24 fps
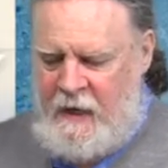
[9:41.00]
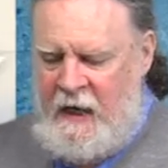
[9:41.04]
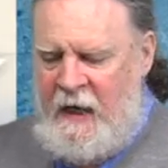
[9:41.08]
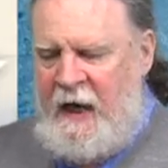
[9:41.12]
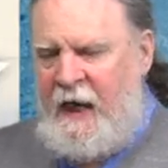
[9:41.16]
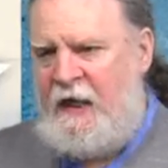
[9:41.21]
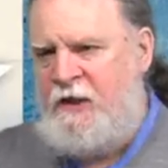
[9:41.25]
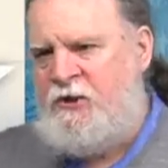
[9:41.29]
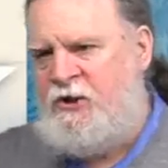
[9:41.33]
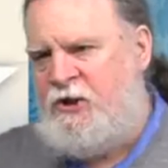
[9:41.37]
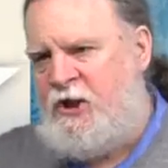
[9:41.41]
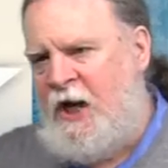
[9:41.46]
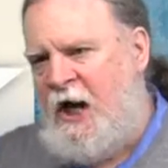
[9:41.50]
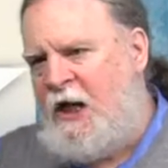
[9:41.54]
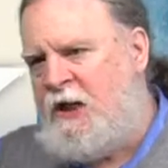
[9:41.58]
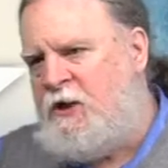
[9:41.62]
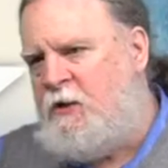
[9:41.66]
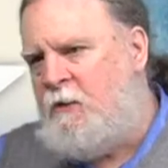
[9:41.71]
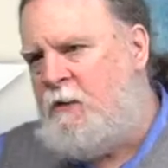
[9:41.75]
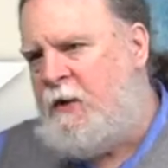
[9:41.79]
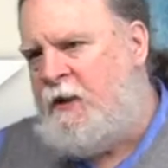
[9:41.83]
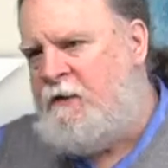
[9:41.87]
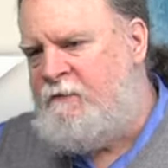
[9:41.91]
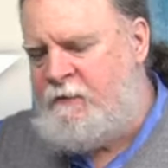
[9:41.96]
In
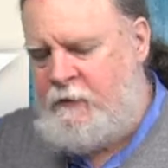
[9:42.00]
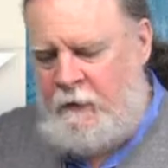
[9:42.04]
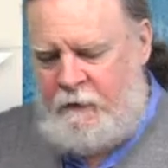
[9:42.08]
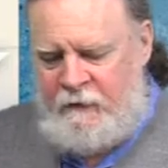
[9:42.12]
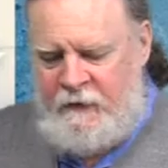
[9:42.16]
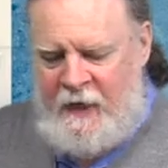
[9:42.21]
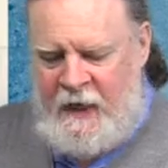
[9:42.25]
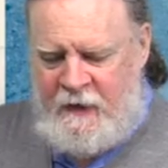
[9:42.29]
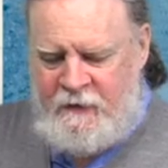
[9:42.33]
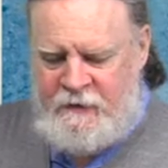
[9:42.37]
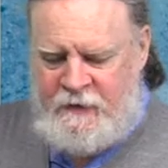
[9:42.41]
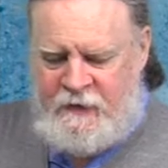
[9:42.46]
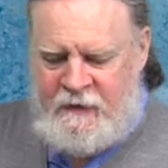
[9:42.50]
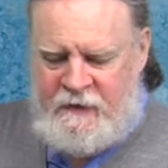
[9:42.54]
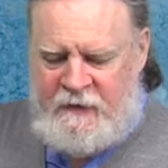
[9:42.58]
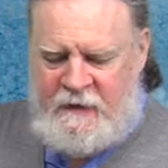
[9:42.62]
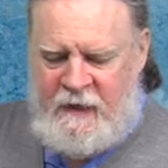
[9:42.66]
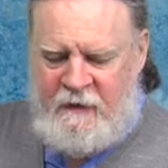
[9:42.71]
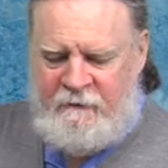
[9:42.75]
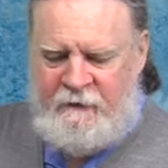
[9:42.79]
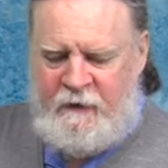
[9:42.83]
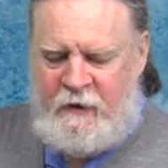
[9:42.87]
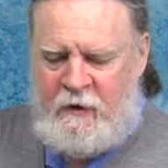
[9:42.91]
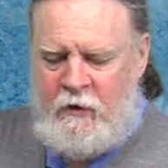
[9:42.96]
January of
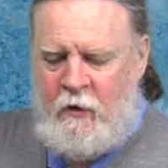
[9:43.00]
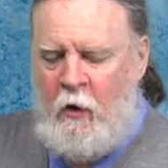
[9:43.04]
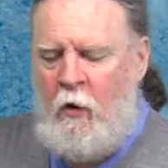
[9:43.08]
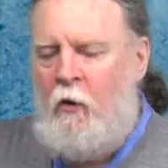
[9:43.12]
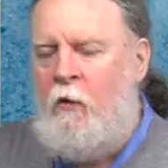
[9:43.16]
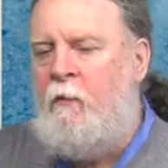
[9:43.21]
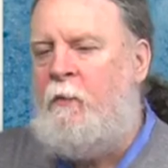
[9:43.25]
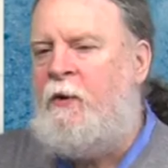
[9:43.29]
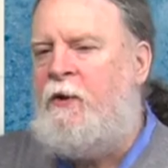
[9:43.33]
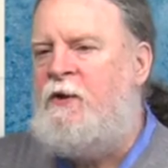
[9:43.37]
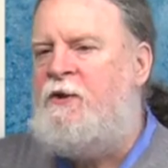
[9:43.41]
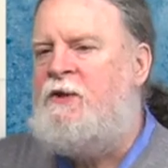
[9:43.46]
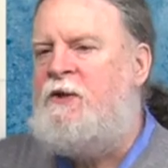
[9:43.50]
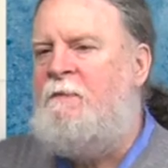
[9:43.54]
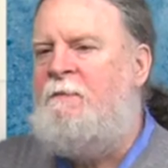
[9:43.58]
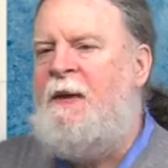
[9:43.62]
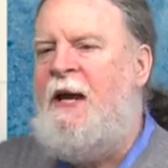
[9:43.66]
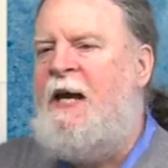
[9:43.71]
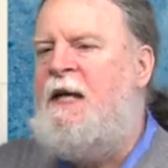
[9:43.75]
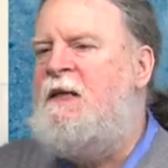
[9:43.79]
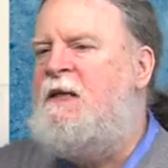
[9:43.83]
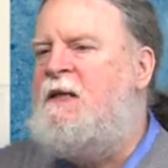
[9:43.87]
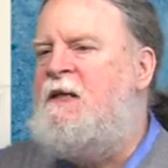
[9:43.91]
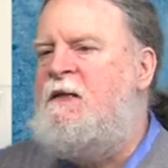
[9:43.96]
2007, Coburn
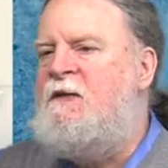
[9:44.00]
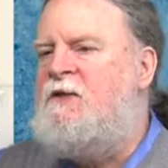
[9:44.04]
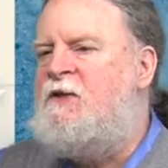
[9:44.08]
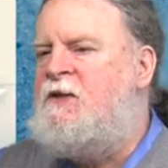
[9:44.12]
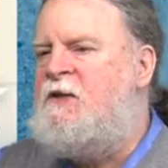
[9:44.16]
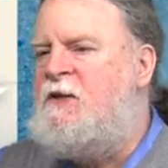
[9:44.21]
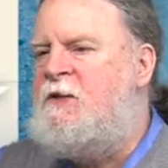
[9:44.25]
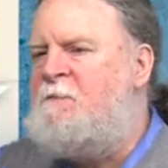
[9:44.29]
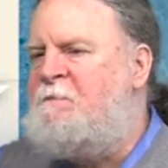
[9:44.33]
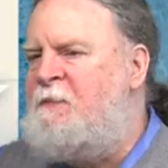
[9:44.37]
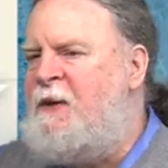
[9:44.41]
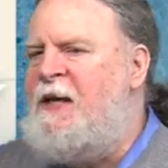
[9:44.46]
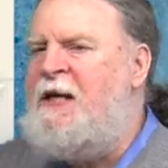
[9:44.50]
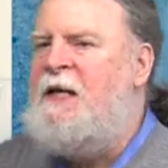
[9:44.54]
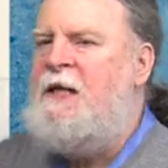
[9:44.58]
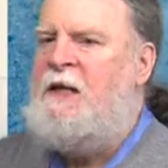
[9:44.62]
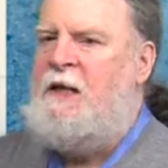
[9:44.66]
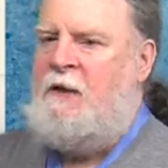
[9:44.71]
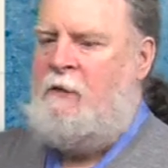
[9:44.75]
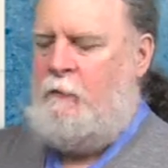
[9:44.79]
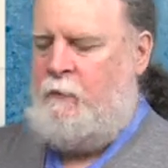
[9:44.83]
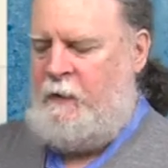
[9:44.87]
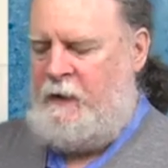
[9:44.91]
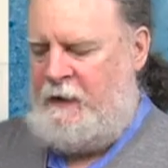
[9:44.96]
demanded
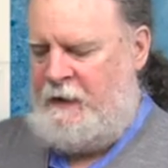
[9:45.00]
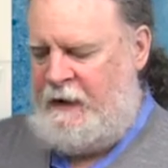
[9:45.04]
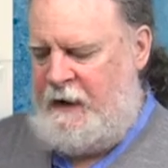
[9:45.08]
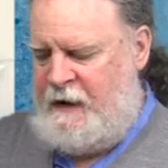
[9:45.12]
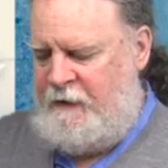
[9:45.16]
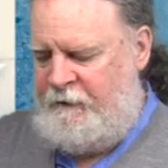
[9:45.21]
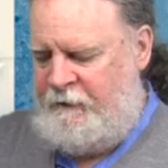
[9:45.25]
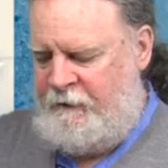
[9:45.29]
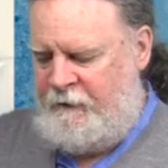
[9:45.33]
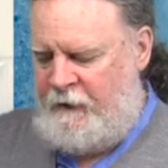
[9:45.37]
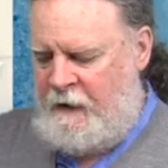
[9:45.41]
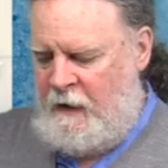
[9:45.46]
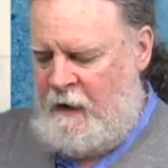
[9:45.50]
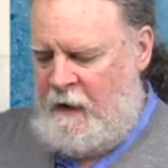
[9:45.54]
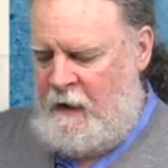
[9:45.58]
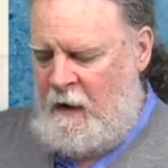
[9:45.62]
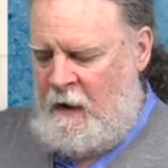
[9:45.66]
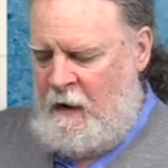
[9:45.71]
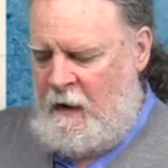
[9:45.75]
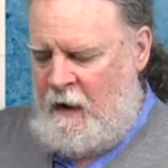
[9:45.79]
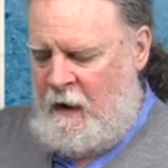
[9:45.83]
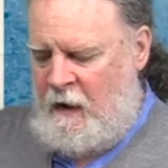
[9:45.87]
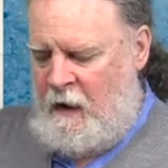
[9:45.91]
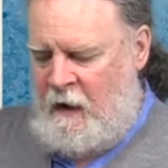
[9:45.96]
speedy relief
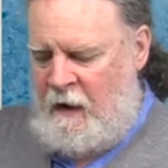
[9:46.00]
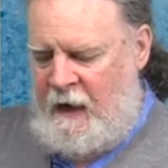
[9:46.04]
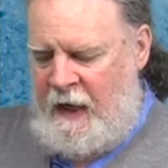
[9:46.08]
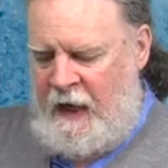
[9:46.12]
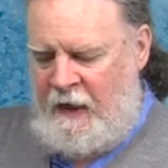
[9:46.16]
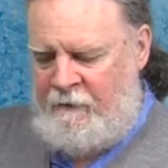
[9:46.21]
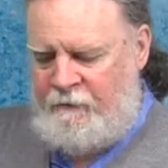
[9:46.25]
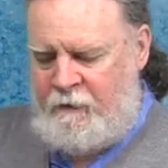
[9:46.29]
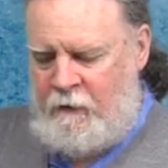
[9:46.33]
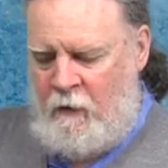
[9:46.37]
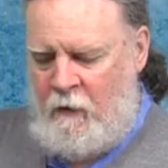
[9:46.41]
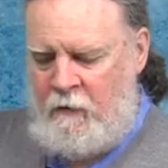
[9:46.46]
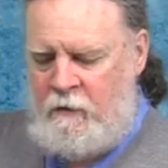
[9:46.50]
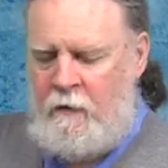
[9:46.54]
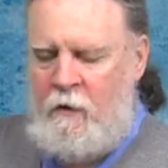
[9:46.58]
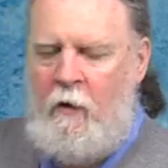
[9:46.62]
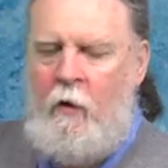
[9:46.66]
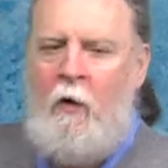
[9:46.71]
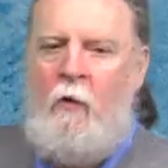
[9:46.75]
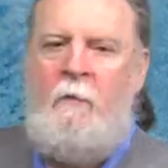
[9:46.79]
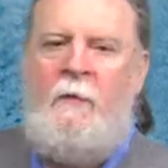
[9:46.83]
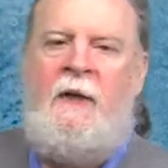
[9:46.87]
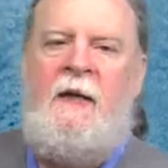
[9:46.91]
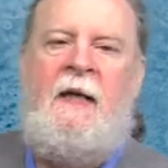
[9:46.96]
uh, after
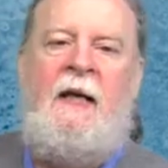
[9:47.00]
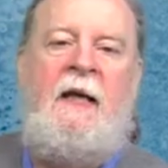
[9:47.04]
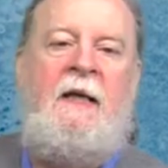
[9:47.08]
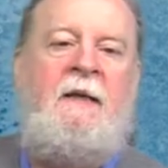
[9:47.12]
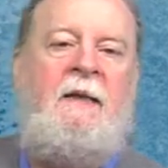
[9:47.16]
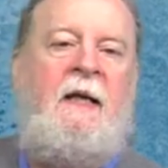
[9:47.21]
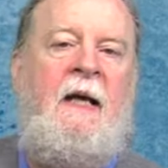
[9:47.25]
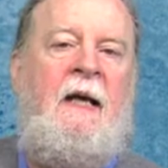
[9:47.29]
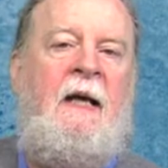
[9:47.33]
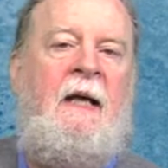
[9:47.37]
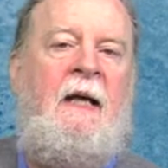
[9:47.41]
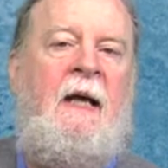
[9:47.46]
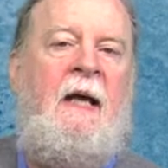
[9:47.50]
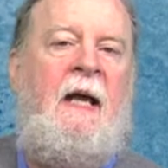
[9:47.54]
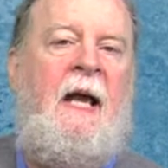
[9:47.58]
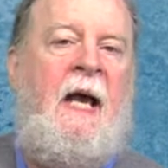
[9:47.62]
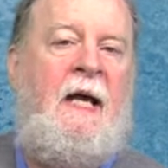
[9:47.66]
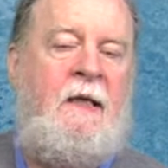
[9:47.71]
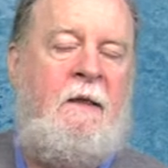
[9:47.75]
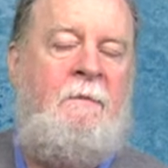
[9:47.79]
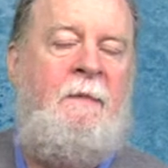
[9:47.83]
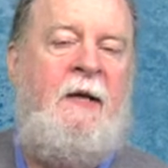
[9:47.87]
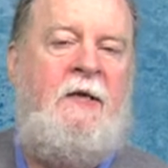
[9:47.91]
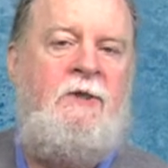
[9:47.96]
Oklahoma hit a,
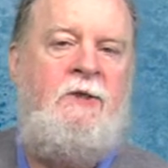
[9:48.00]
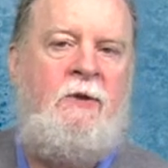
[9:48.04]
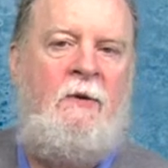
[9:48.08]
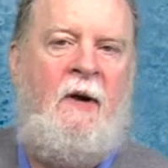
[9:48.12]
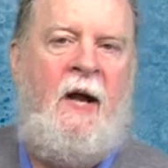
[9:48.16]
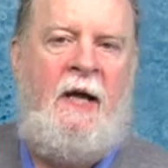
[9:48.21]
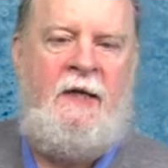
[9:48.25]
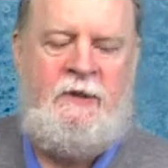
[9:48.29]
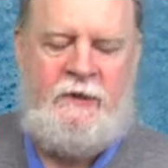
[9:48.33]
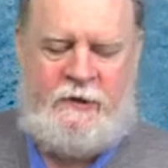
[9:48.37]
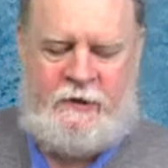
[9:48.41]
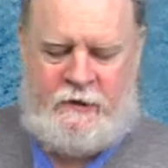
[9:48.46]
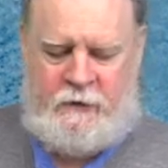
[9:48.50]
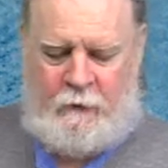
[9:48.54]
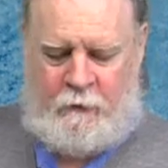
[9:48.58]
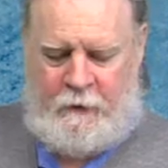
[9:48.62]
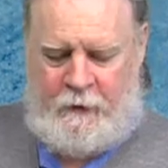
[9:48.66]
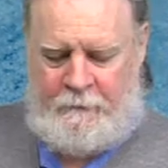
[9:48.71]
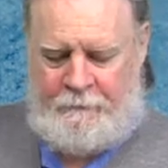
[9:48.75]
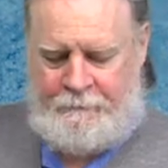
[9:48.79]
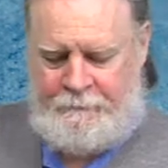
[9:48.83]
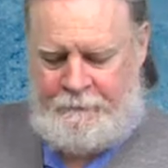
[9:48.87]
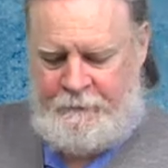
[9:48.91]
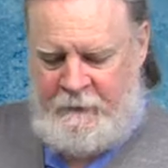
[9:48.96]
had a major ice
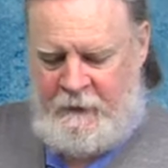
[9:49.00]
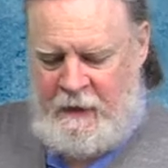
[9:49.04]
storm.